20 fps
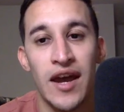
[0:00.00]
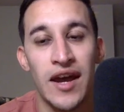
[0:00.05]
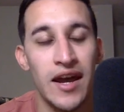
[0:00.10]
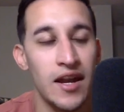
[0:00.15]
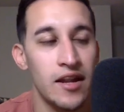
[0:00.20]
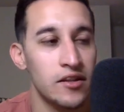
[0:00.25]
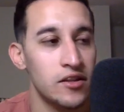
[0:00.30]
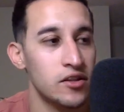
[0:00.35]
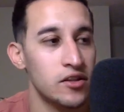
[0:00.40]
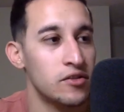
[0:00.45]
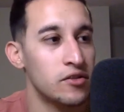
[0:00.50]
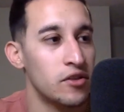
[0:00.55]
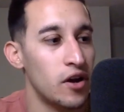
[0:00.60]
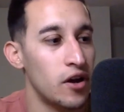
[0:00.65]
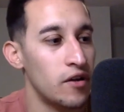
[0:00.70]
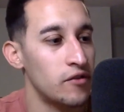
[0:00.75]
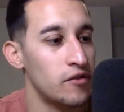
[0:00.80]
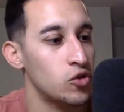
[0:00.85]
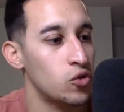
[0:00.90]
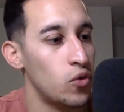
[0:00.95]
I kind of just
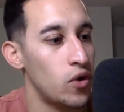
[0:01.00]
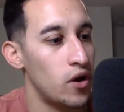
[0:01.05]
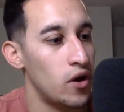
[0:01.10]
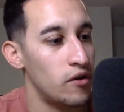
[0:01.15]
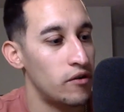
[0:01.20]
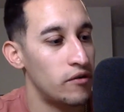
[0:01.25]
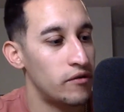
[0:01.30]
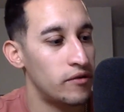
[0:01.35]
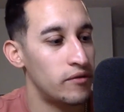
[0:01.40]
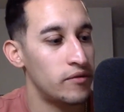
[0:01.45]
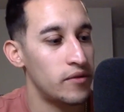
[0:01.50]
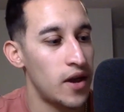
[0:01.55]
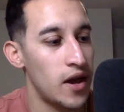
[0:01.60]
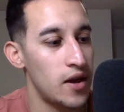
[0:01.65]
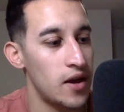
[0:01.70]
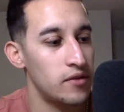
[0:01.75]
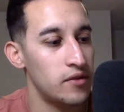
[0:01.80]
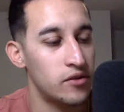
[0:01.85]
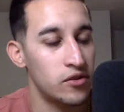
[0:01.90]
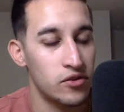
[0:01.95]
thought of 12.
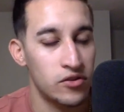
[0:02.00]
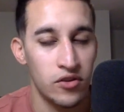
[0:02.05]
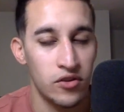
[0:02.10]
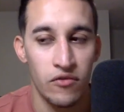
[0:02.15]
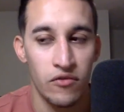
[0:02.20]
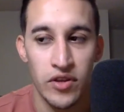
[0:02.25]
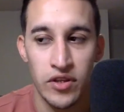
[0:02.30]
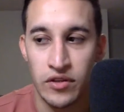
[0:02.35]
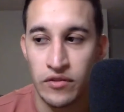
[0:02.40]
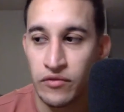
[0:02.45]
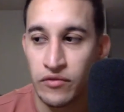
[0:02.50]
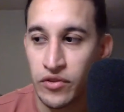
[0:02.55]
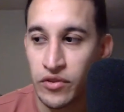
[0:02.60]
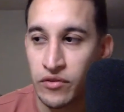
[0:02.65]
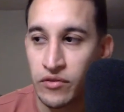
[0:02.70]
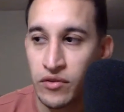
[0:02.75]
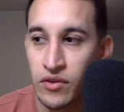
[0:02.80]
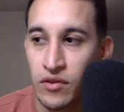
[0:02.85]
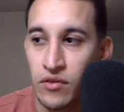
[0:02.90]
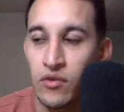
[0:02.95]
There's no reason for
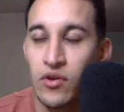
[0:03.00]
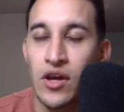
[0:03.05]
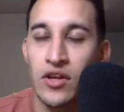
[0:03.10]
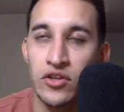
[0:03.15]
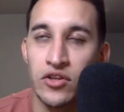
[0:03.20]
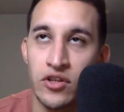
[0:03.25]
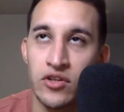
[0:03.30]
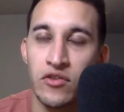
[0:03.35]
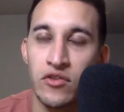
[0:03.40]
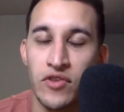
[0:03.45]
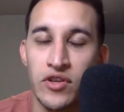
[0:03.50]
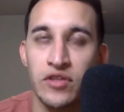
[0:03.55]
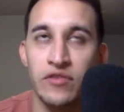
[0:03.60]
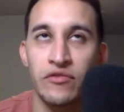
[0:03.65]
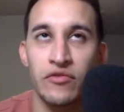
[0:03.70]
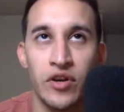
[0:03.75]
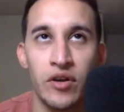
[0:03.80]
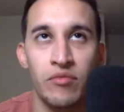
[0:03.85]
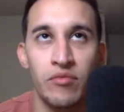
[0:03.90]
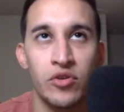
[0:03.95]
them, as there's a
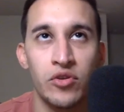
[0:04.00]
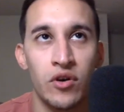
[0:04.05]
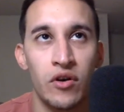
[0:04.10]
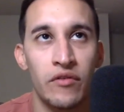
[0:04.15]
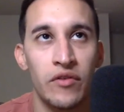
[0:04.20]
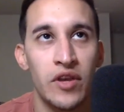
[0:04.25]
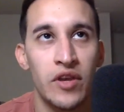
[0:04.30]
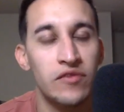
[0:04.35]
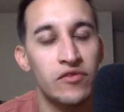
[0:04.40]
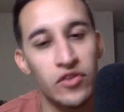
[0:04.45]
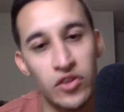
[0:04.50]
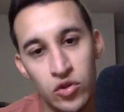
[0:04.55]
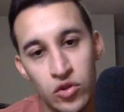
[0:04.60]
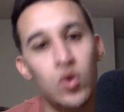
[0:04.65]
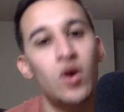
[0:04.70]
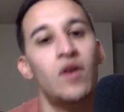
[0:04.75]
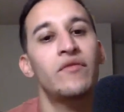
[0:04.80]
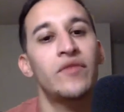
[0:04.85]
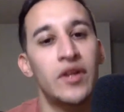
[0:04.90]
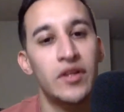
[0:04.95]
reason for number 12. It's for the
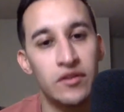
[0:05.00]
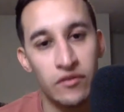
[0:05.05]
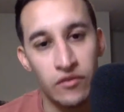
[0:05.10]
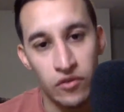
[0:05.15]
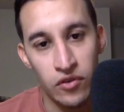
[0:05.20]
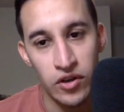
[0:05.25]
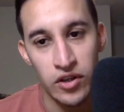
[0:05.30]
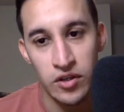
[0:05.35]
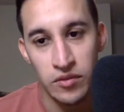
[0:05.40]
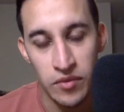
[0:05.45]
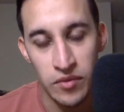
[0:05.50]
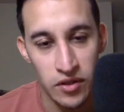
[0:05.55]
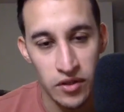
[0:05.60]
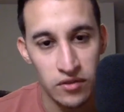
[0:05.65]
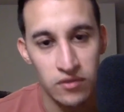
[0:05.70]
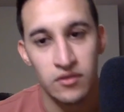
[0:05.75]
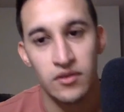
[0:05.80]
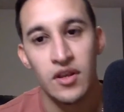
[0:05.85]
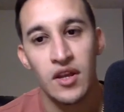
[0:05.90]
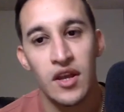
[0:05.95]
12 nights of
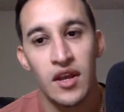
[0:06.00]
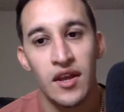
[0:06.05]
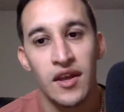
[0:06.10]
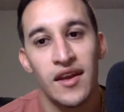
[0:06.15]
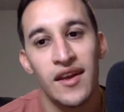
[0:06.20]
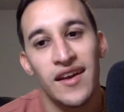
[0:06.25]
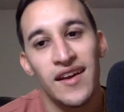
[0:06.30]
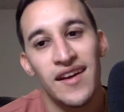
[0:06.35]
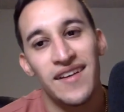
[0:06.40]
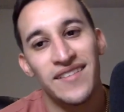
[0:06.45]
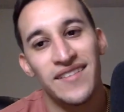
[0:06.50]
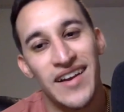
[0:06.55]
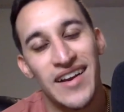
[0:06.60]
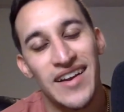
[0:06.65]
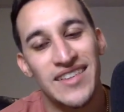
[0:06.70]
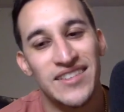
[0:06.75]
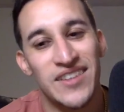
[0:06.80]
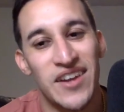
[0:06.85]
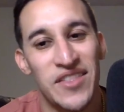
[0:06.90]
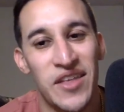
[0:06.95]
Christmas,
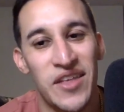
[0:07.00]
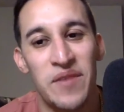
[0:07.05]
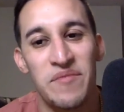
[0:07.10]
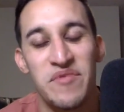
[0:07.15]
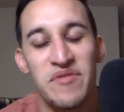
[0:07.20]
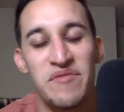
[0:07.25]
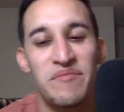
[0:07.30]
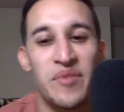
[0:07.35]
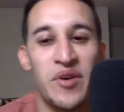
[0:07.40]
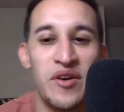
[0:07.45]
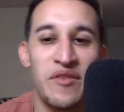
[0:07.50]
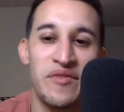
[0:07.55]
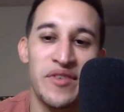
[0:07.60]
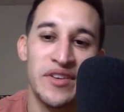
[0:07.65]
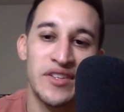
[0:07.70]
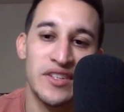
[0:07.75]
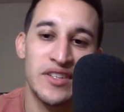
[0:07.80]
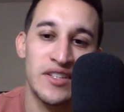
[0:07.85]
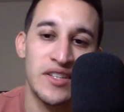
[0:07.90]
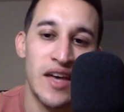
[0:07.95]
right? So I thought it'd be
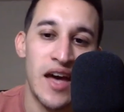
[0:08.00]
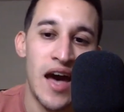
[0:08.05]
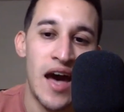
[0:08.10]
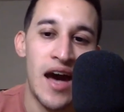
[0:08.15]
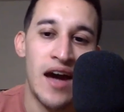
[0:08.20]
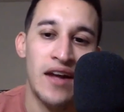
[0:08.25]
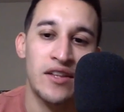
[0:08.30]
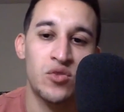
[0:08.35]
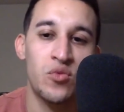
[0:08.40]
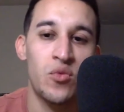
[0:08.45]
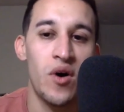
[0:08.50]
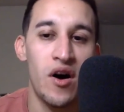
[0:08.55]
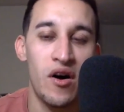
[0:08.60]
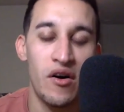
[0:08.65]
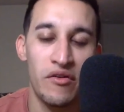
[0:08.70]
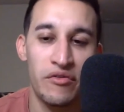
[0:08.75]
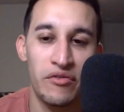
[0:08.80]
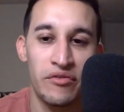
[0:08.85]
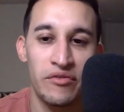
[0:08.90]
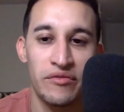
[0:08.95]
perfect just to add
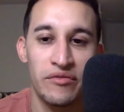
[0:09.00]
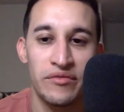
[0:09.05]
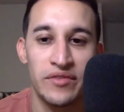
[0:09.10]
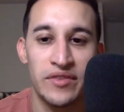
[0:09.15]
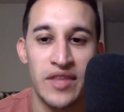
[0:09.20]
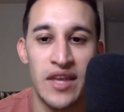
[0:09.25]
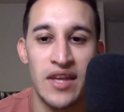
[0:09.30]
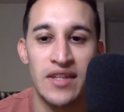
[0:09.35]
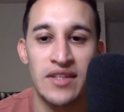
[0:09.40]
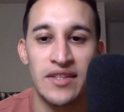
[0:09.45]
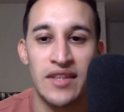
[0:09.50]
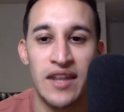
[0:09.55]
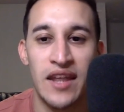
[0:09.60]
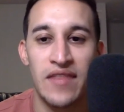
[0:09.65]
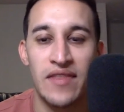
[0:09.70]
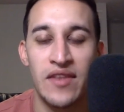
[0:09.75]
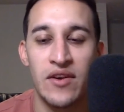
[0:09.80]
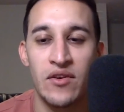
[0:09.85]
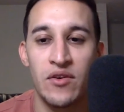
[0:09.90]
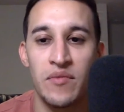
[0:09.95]
12 things that
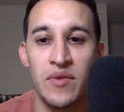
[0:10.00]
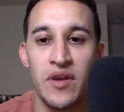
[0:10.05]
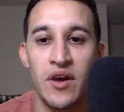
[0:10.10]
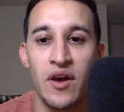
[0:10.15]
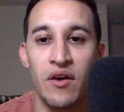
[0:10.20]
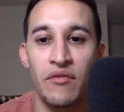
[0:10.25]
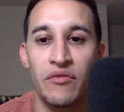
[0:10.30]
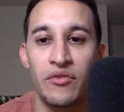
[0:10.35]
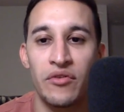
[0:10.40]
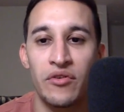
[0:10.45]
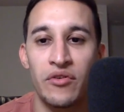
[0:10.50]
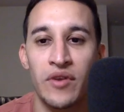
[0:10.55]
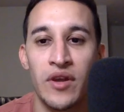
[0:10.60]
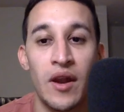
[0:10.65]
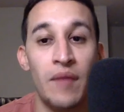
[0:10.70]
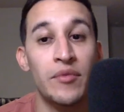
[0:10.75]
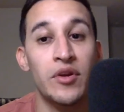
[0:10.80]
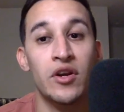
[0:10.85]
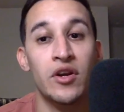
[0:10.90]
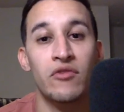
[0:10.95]
I think would be helpful.
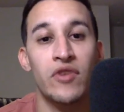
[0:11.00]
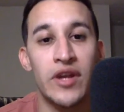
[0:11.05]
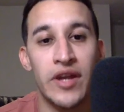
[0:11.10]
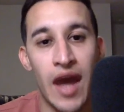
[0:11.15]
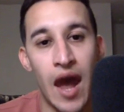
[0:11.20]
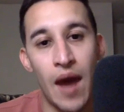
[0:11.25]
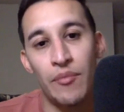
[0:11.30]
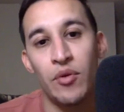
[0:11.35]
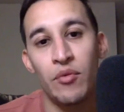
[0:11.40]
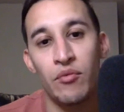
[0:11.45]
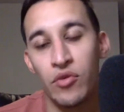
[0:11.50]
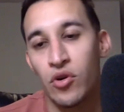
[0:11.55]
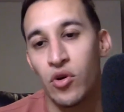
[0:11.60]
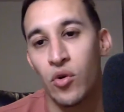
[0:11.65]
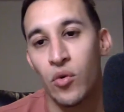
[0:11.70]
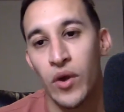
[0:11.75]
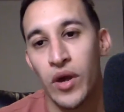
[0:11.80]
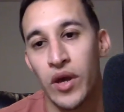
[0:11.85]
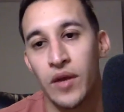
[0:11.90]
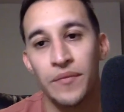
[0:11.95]
And I'm going to recap them
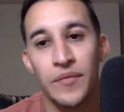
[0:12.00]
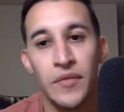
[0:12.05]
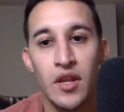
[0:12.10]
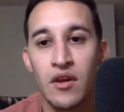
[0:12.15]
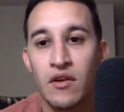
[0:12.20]
real quick.